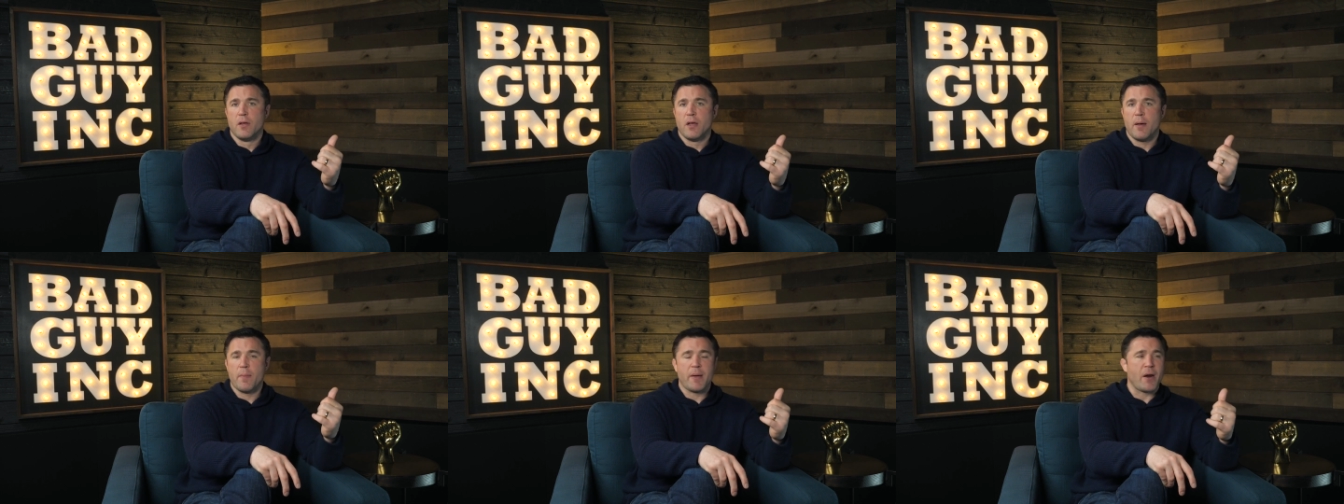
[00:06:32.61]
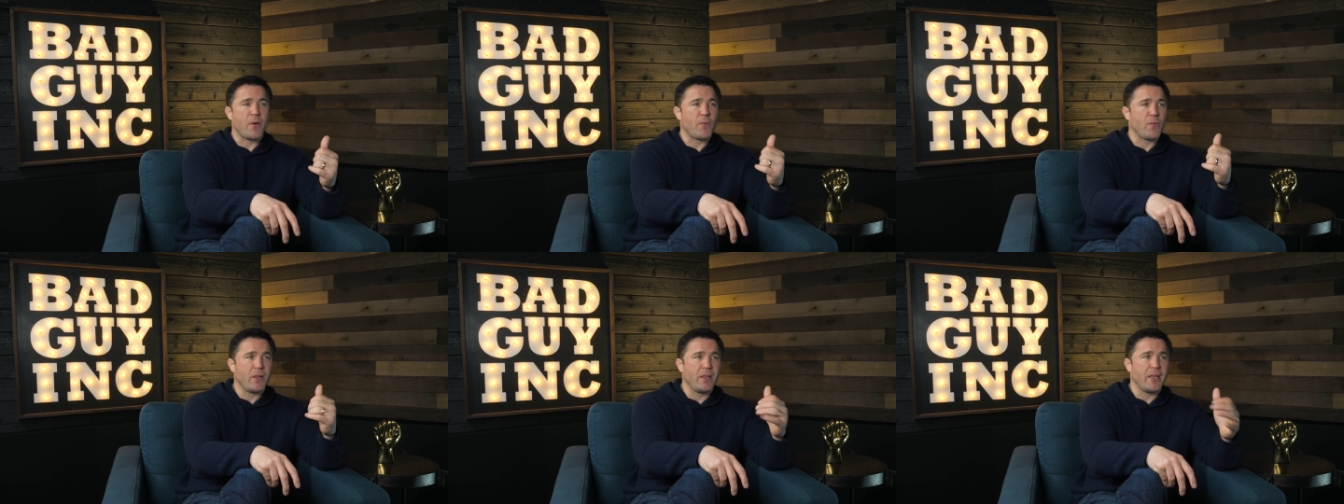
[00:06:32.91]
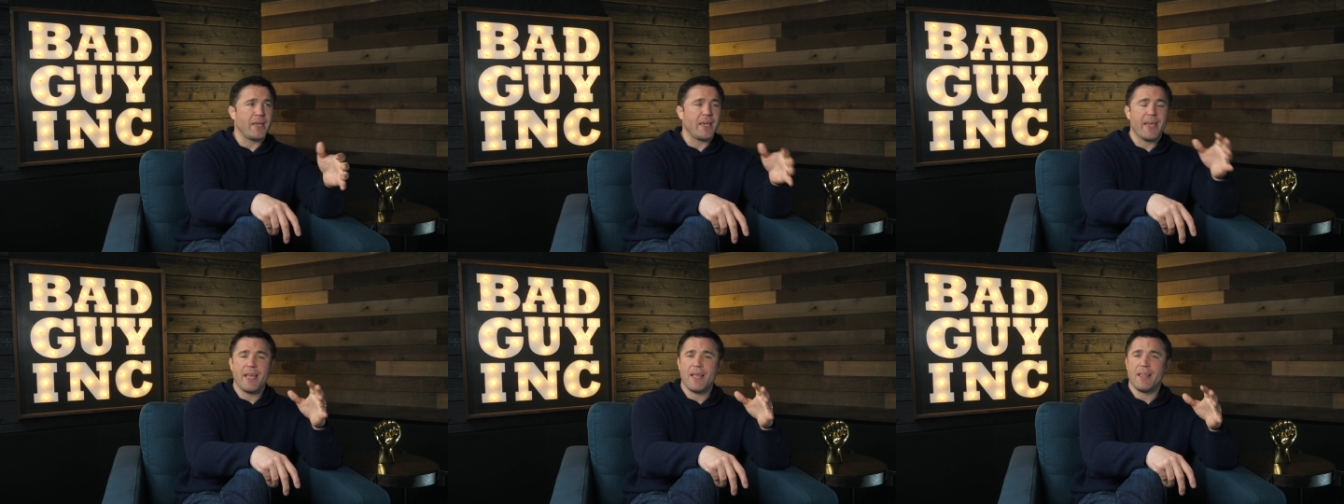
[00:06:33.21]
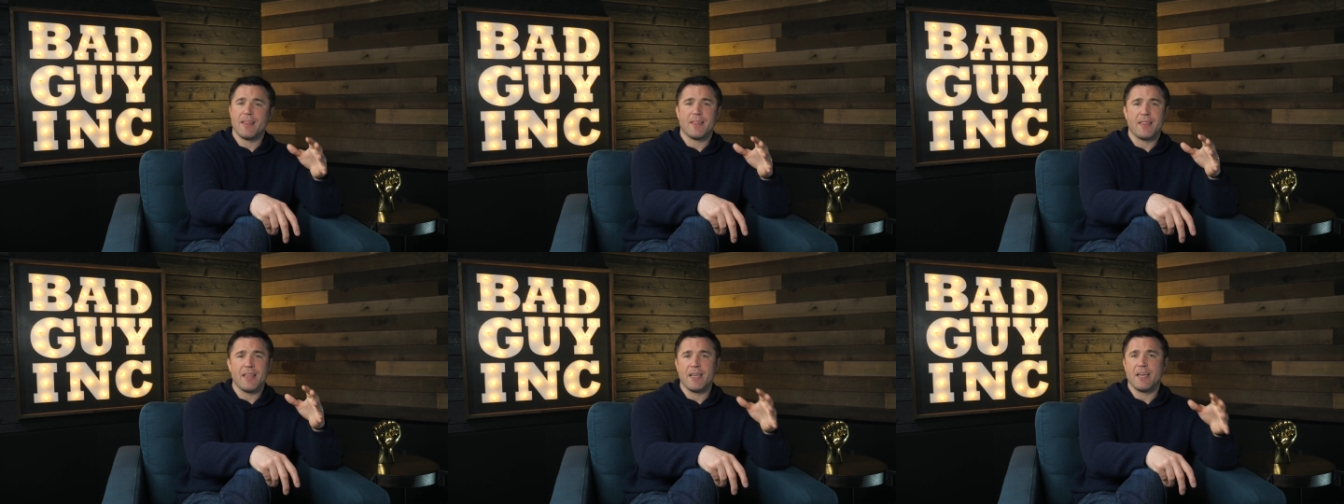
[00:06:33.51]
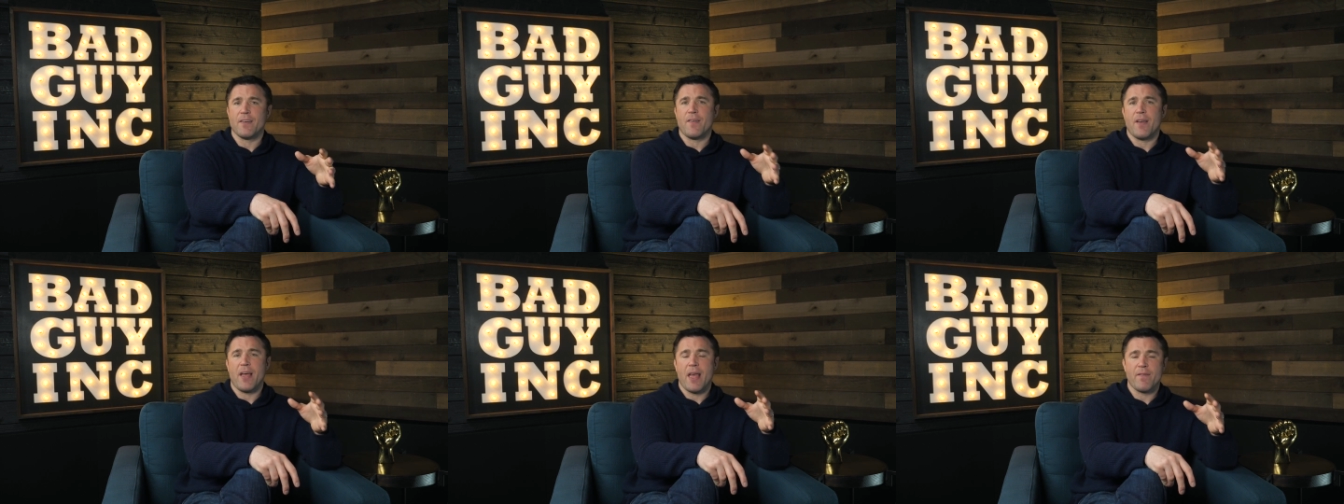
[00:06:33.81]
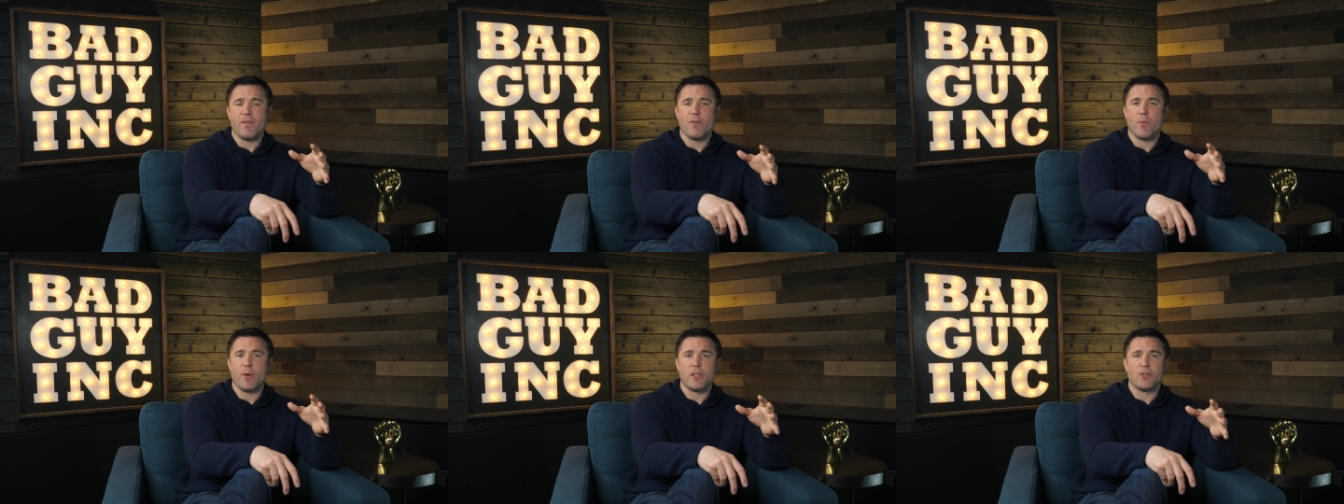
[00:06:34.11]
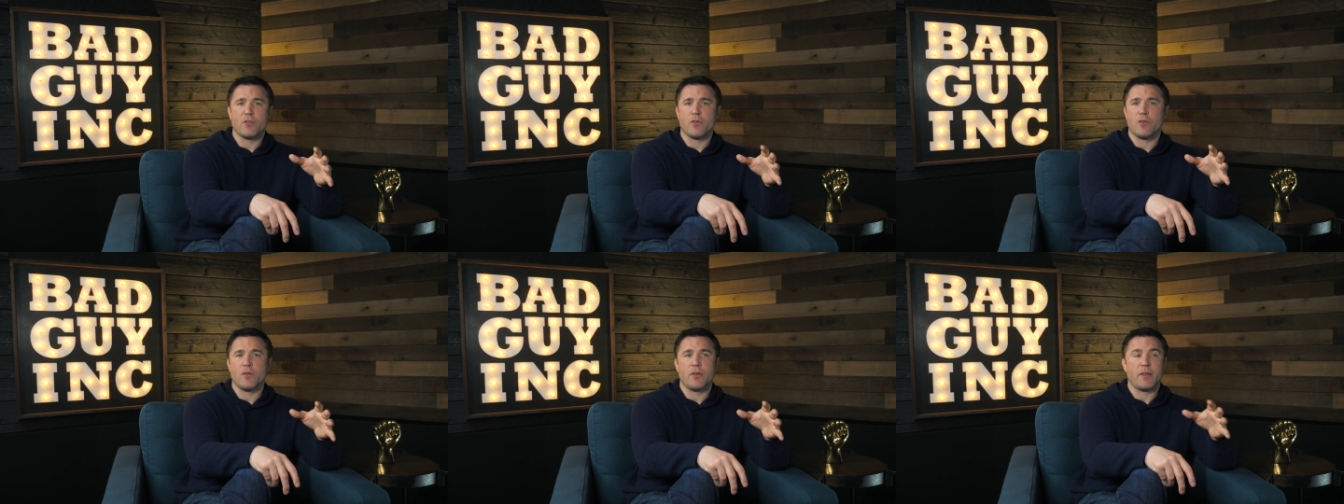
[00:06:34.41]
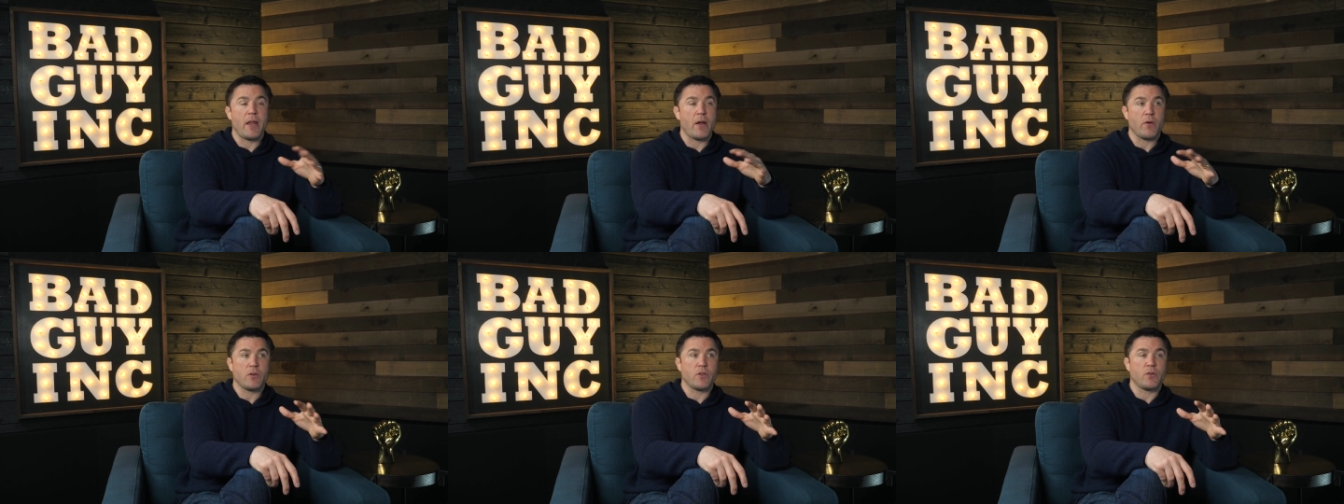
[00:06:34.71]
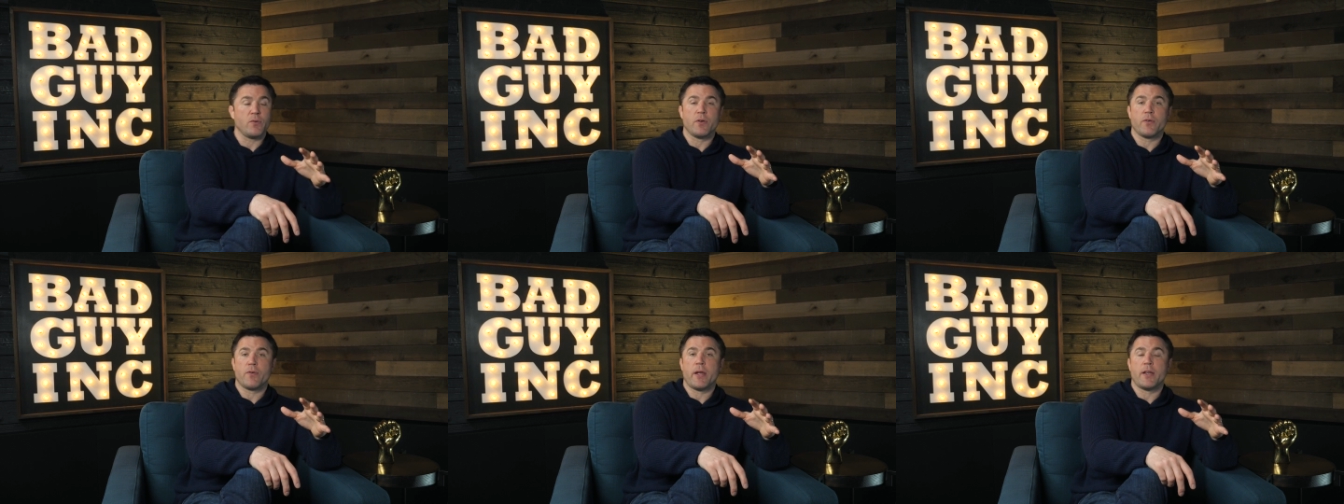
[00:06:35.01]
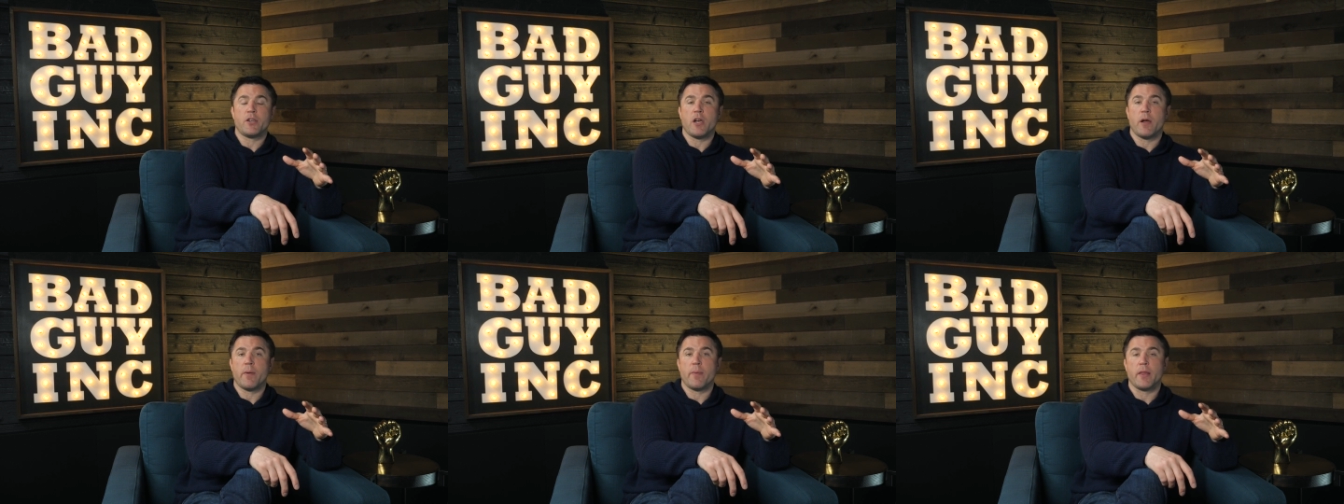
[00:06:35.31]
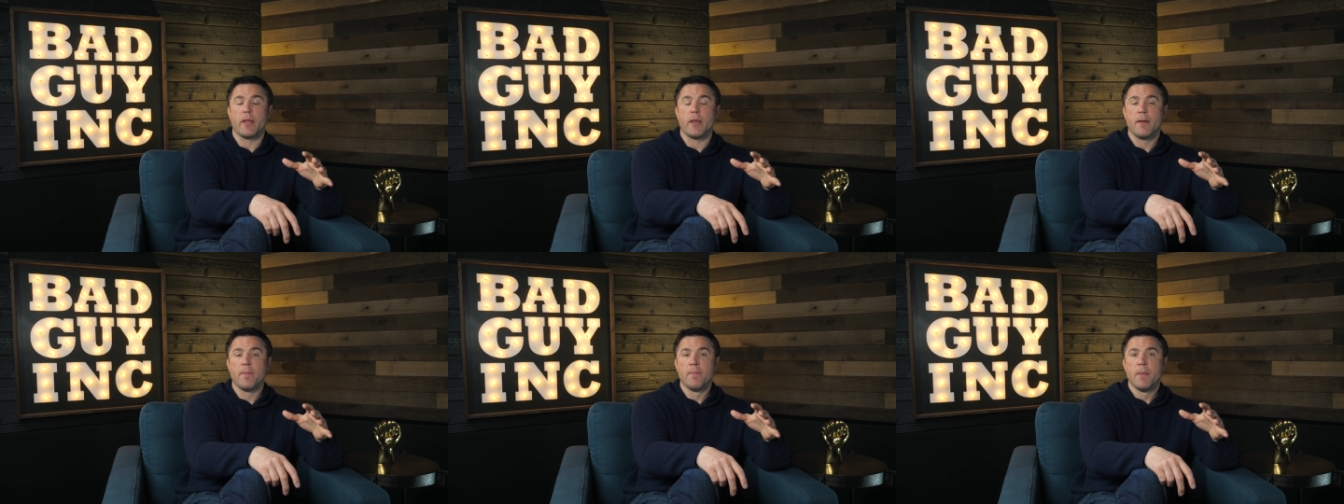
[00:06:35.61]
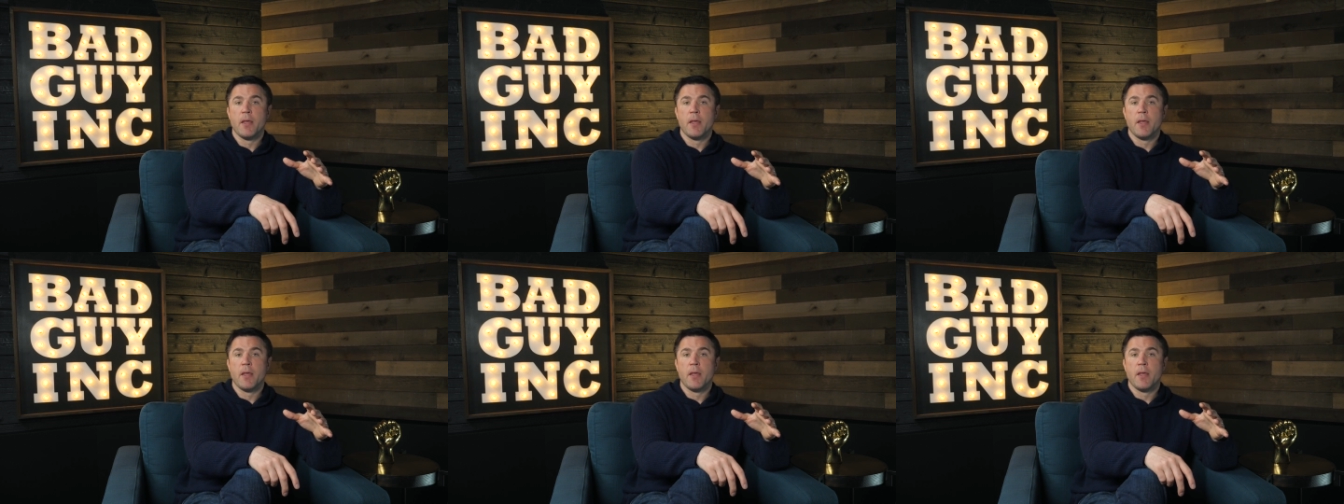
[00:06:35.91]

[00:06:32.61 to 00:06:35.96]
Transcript: I mean, I really can't think of heavyweights that are. Derrick's doing a great job of it.